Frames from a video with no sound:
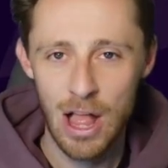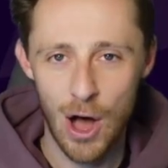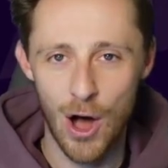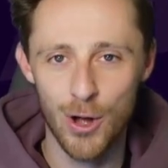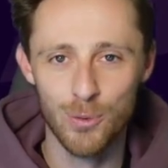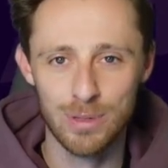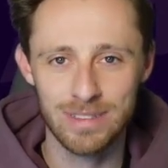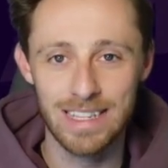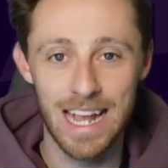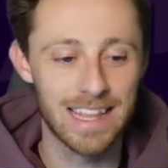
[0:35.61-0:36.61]
I will
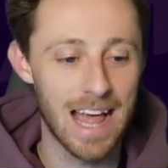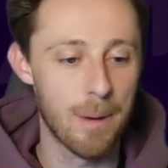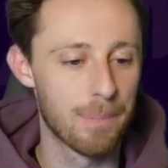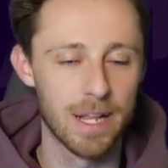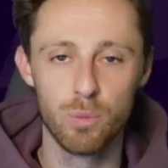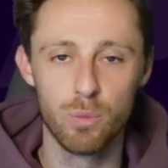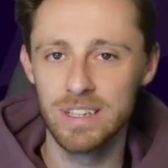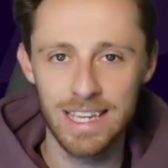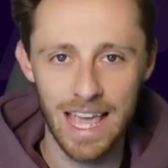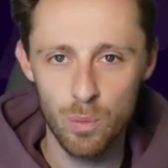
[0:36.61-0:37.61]
say that, but it was a
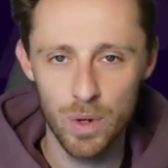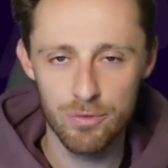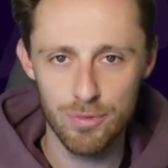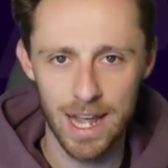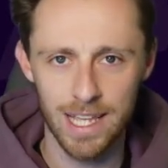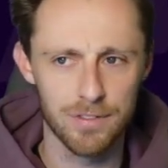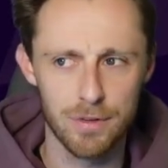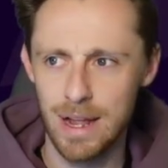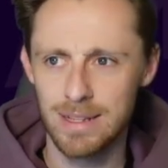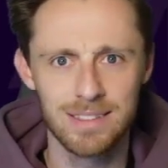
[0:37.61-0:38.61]
game week rank of
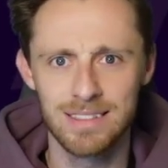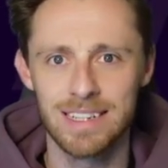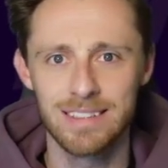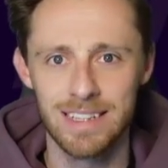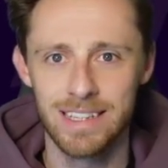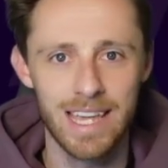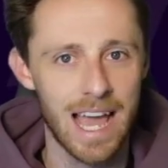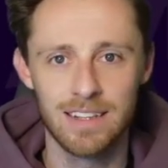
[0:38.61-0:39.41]
around 16k.